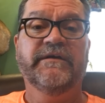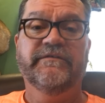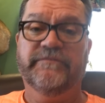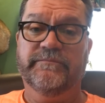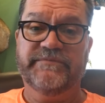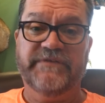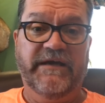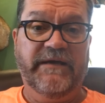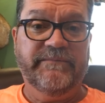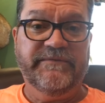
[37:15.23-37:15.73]

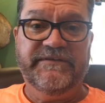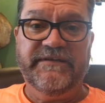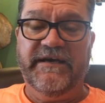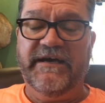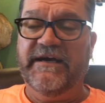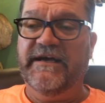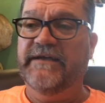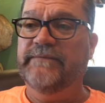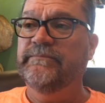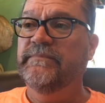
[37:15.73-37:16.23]
From time to
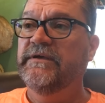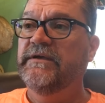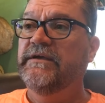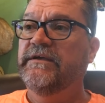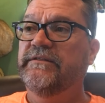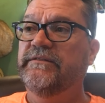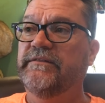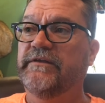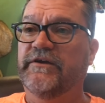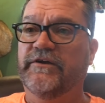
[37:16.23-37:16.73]
time,
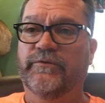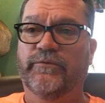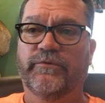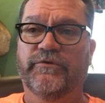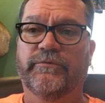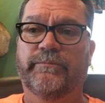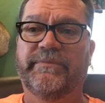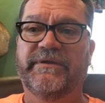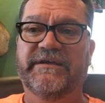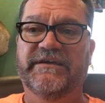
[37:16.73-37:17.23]
there
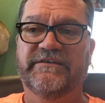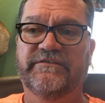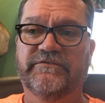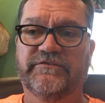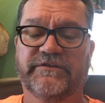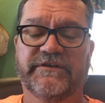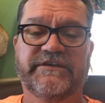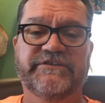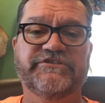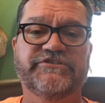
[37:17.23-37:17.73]
will be a
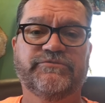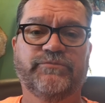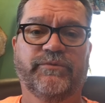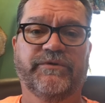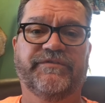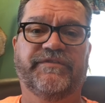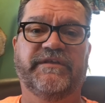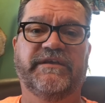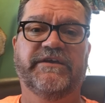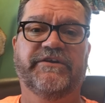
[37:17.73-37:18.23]
glitch
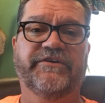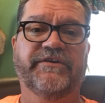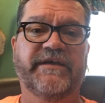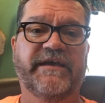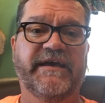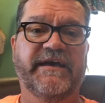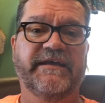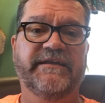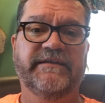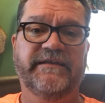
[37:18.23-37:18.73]
with the
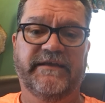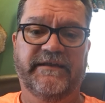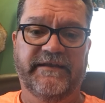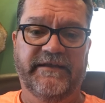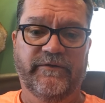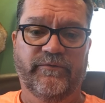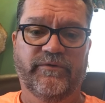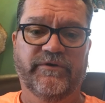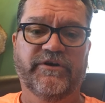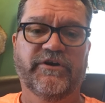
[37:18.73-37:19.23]
internet and
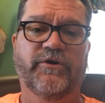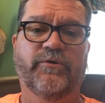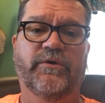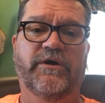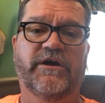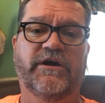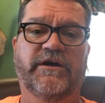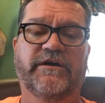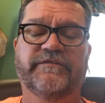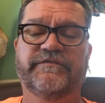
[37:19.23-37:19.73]
it will go
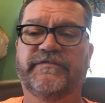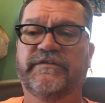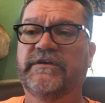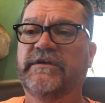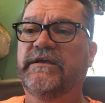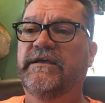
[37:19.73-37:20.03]
off.